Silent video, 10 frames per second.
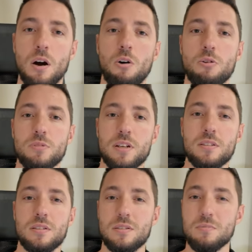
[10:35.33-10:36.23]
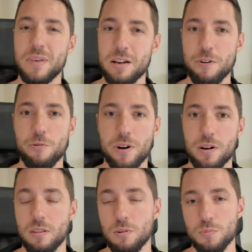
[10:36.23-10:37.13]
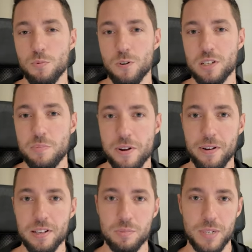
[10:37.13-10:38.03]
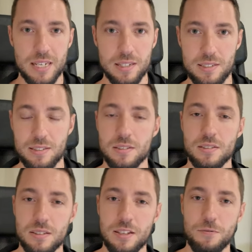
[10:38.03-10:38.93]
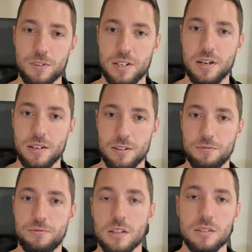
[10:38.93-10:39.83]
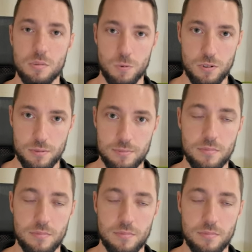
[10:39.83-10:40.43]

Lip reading: although that may require a lot more experience because it's a different kind of customer.